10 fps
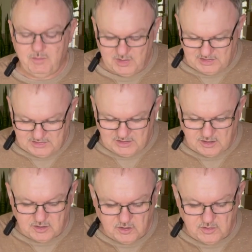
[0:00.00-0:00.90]
piecing
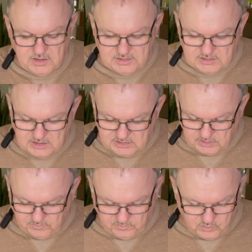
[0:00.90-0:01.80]
on all these sets
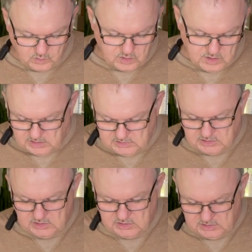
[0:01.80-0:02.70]
of four is to
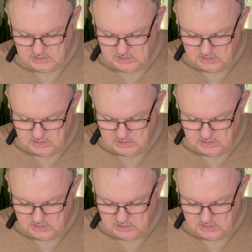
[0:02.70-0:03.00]
just